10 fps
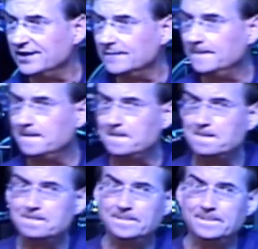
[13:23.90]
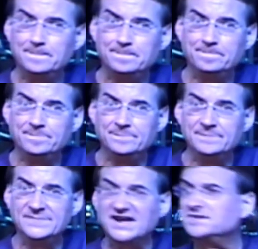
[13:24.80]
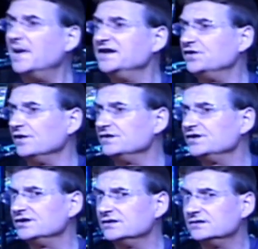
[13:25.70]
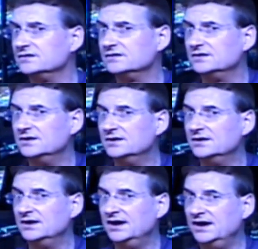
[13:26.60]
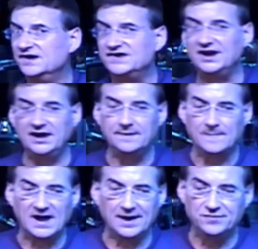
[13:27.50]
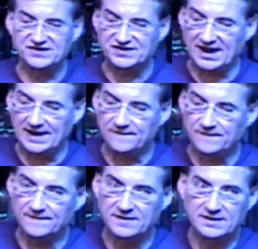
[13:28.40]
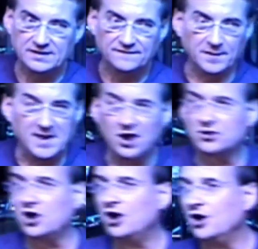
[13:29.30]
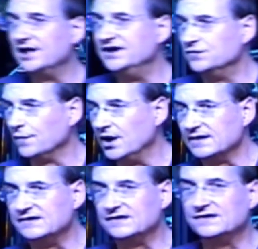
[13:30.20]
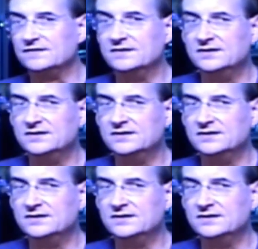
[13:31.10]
there? That's my church. You see, I was saved from alcohol and drugs